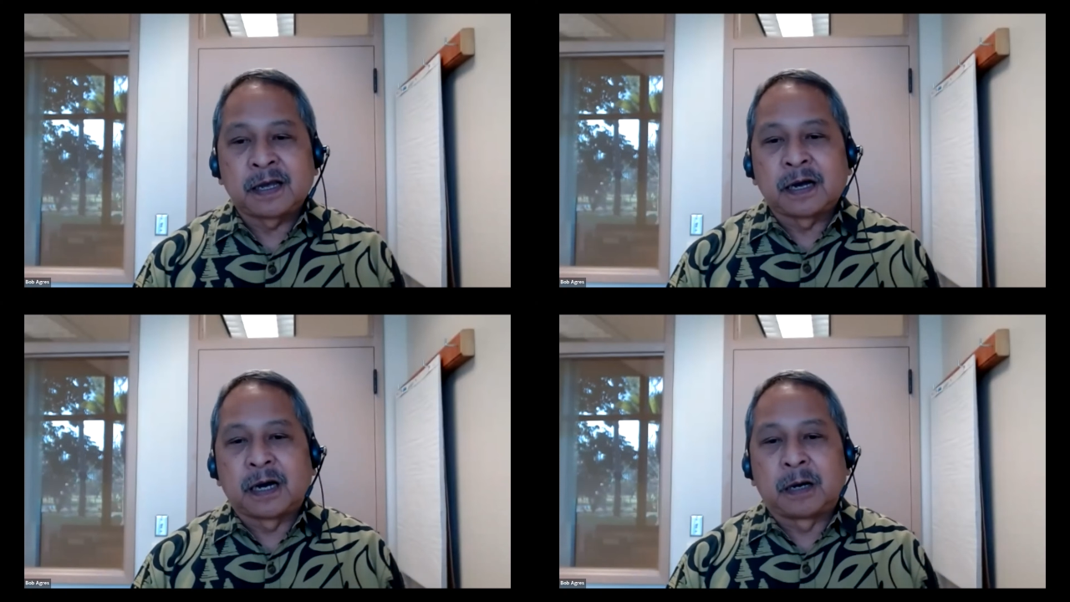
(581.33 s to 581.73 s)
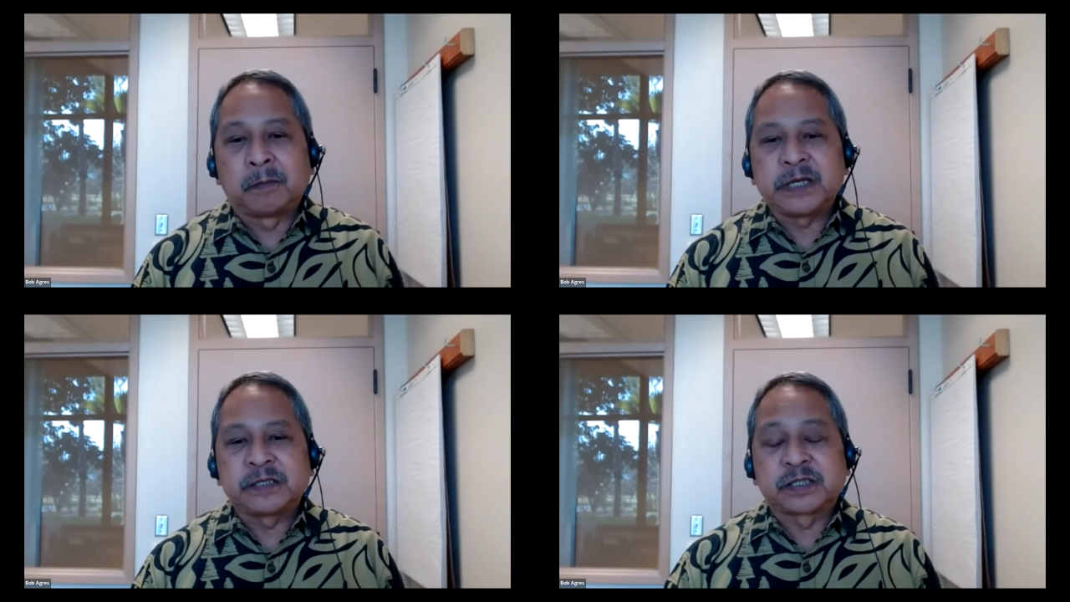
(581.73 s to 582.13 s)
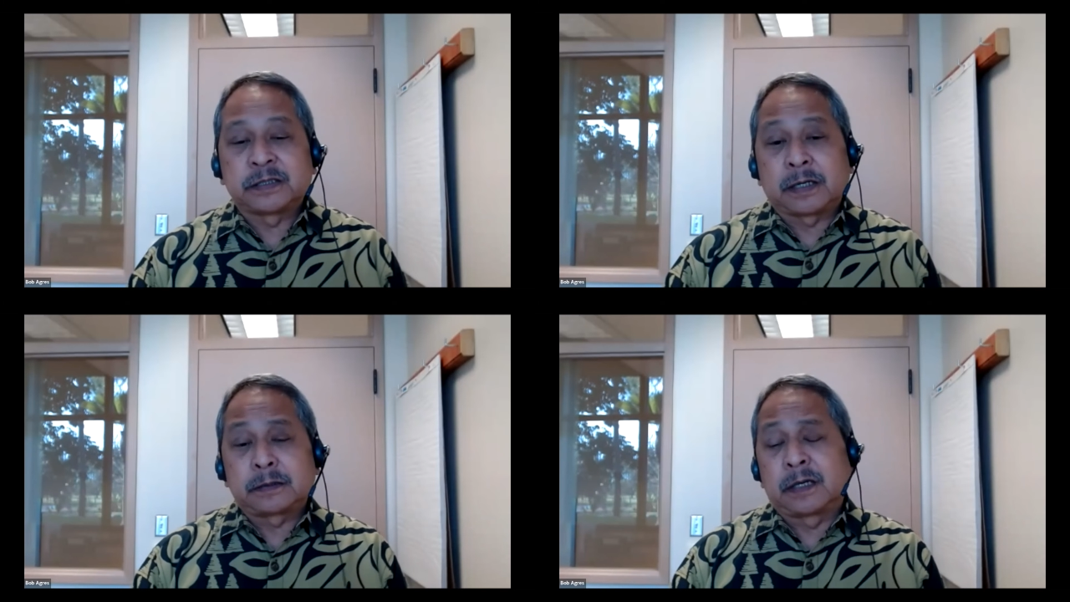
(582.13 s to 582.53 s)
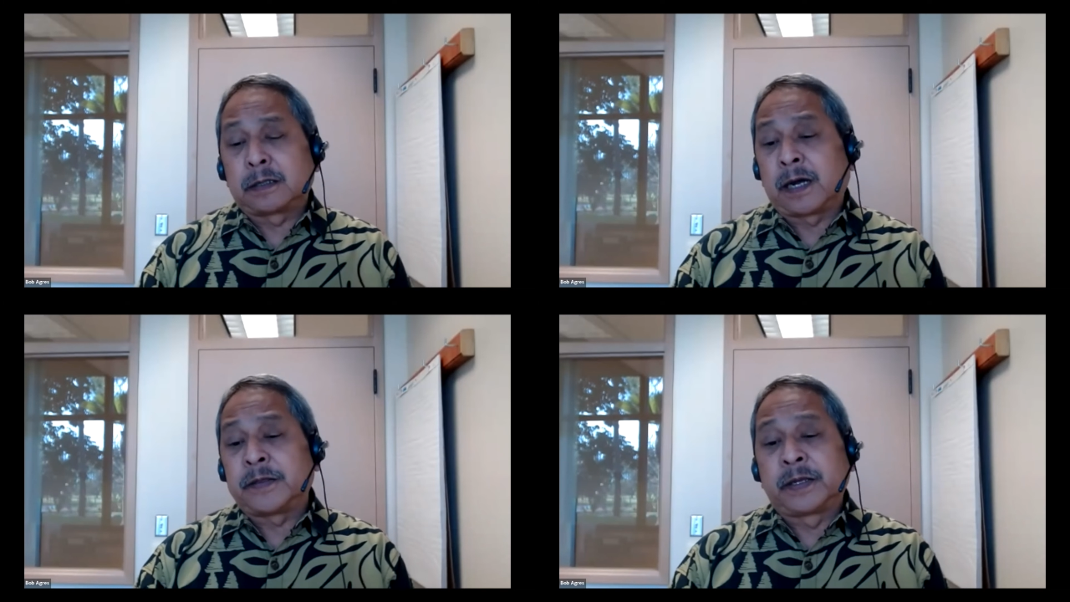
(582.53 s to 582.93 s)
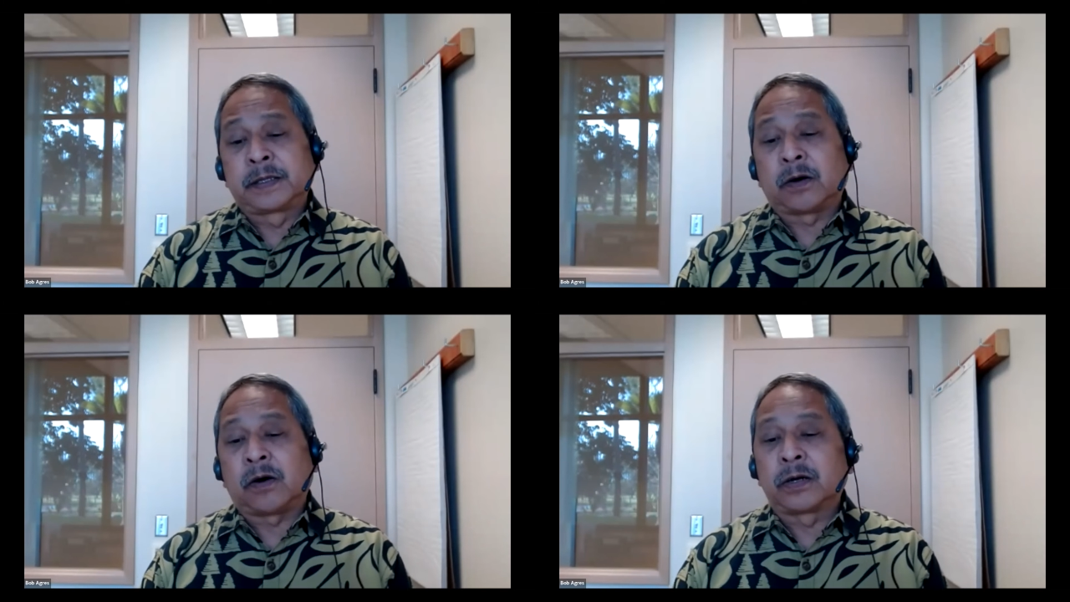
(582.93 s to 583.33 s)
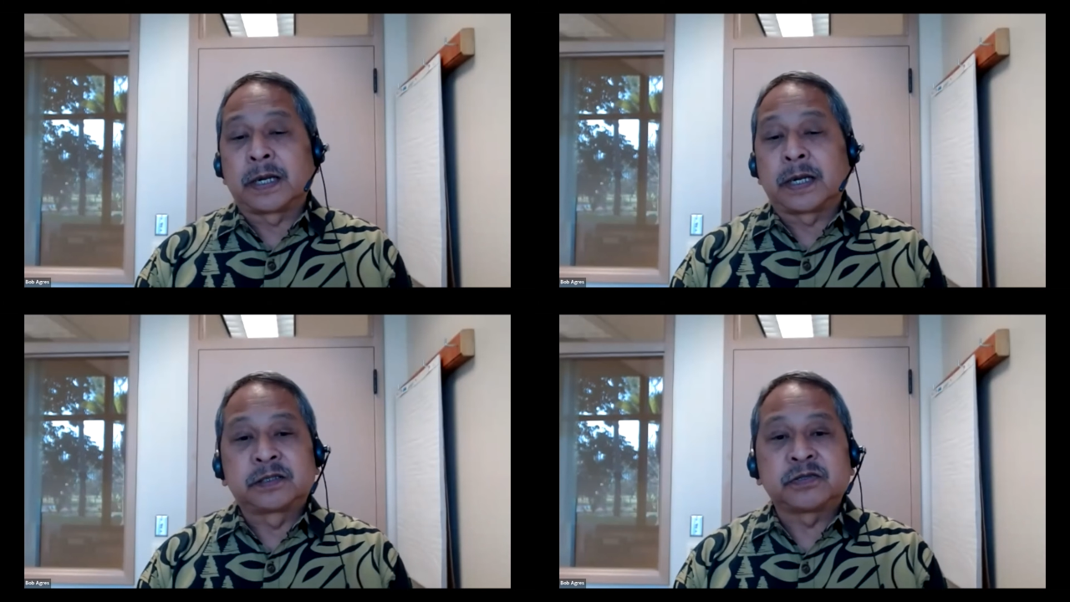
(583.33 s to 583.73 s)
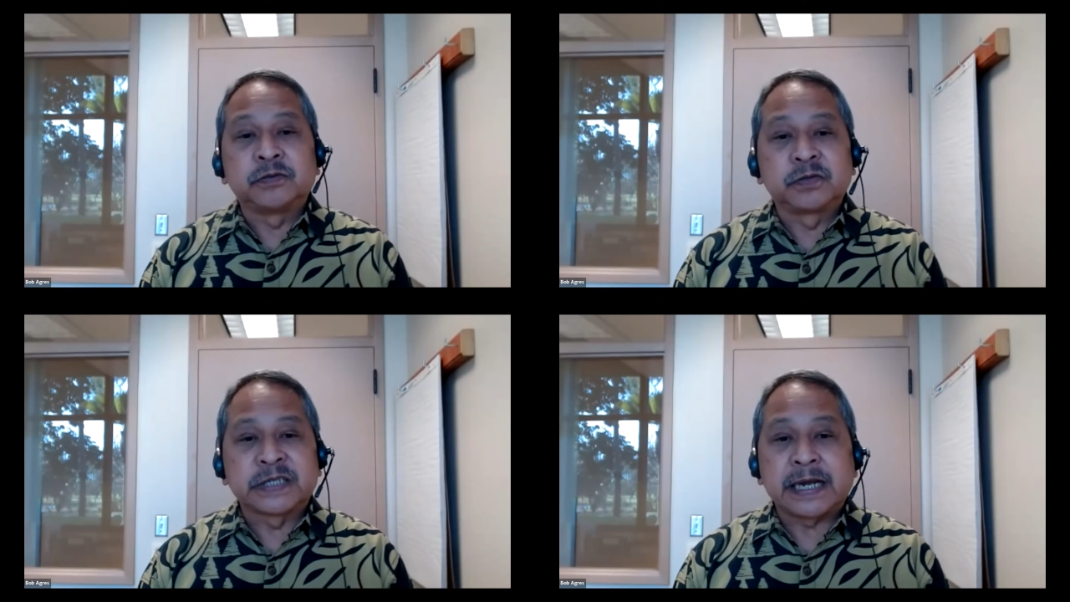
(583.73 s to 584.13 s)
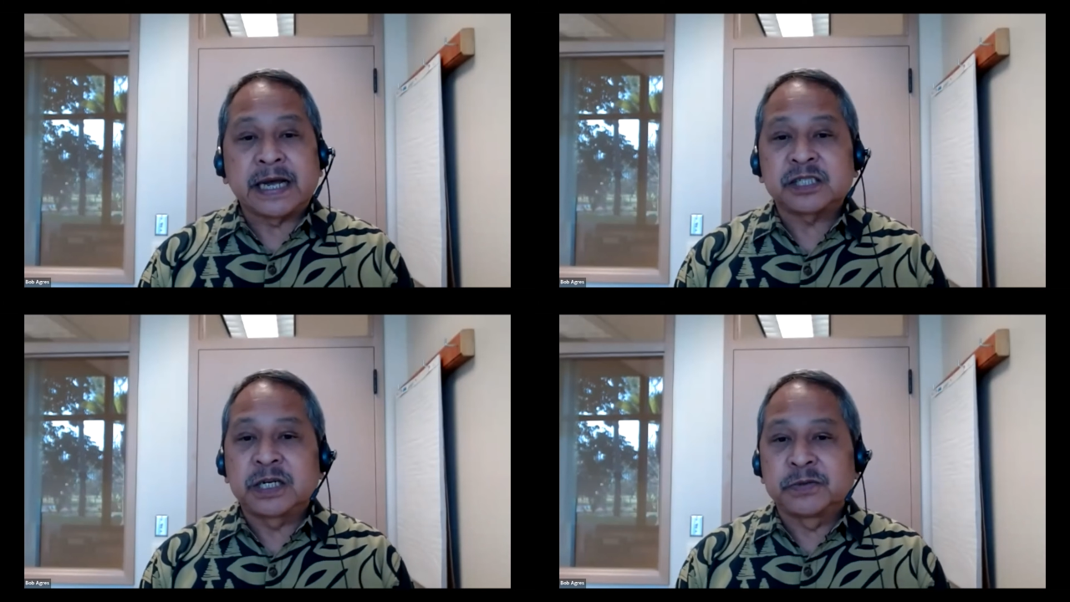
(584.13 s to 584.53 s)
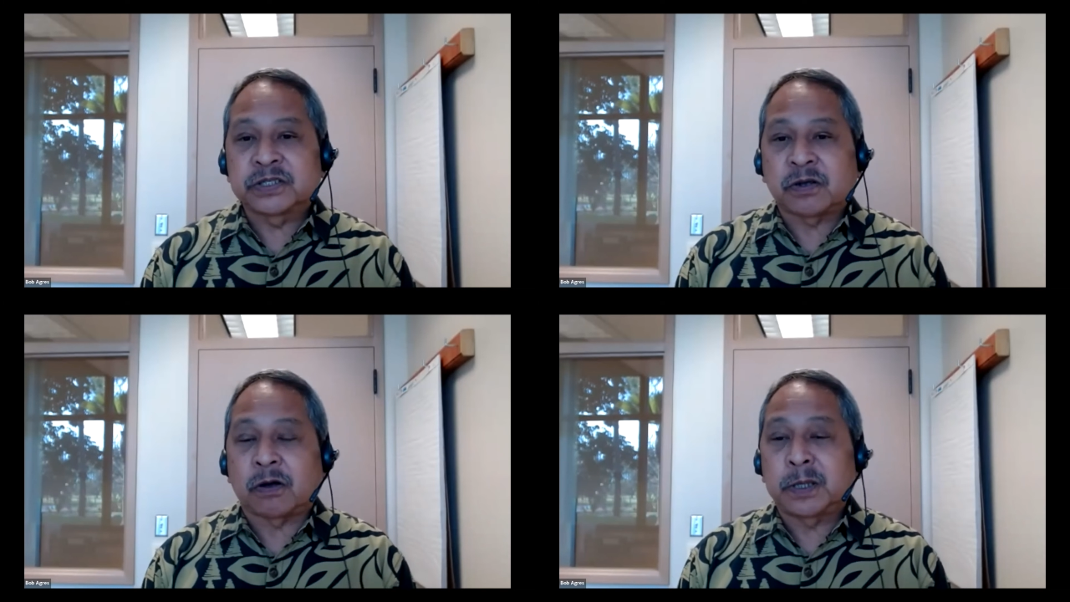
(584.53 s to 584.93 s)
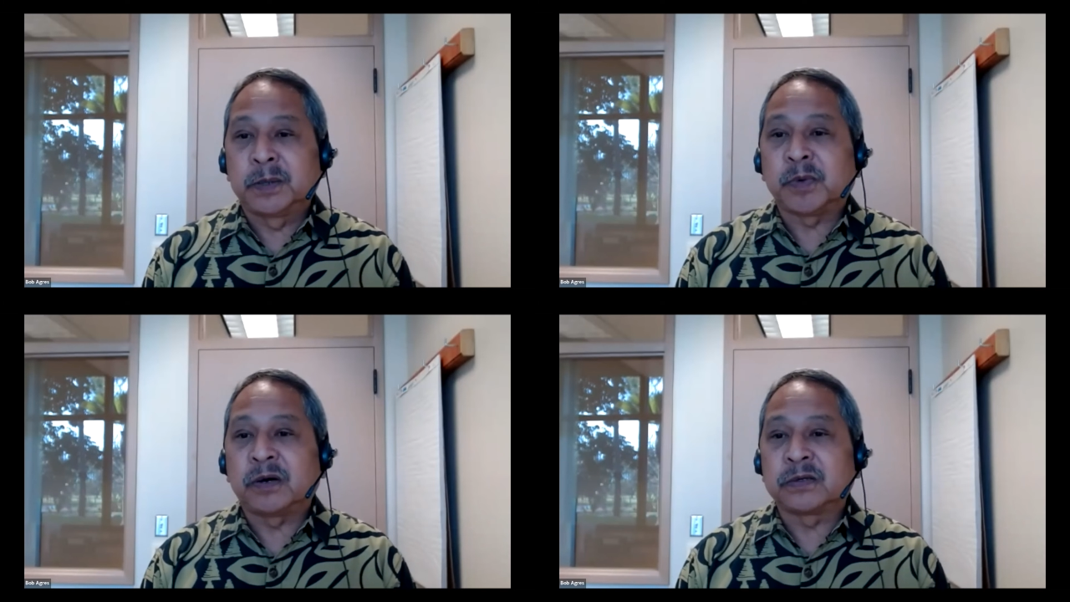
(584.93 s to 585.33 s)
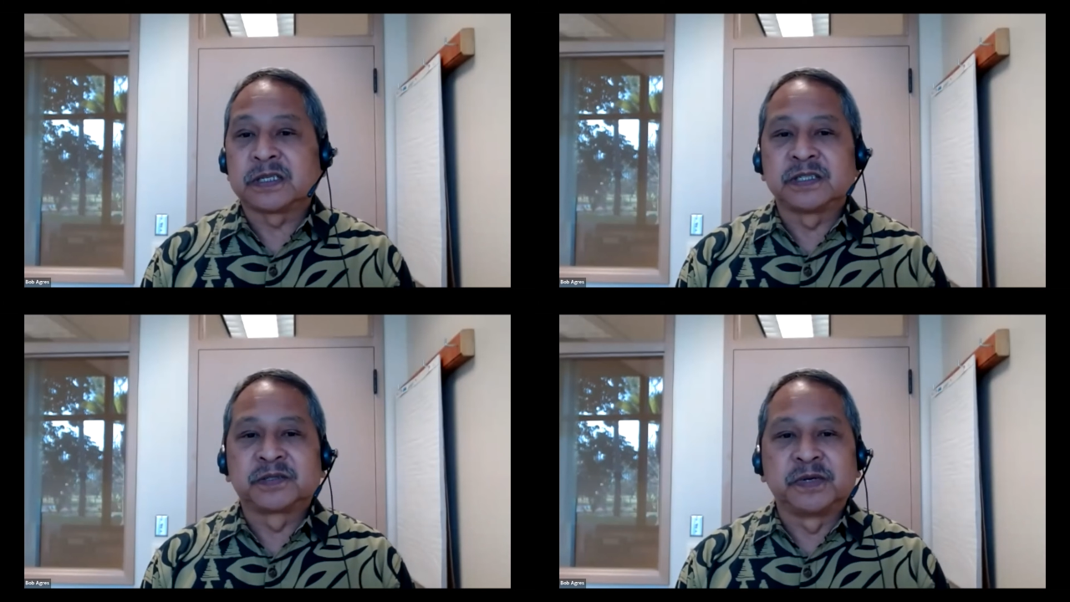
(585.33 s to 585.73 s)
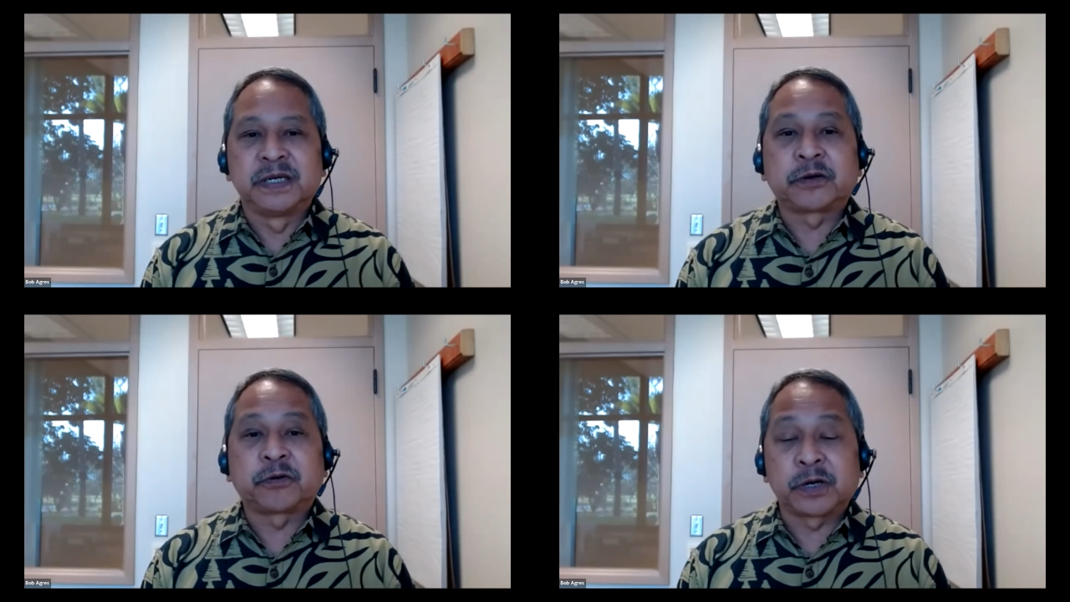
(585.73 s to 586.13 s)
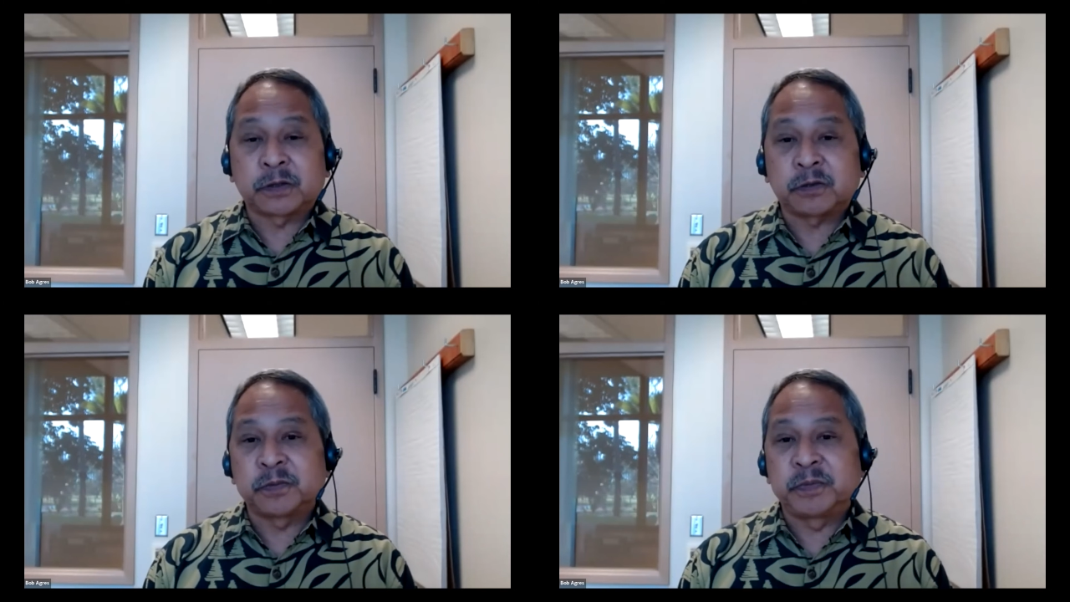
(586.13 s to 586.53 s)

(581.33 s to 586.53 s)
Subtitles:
I think the online tools that Ashley was talking about is really critical,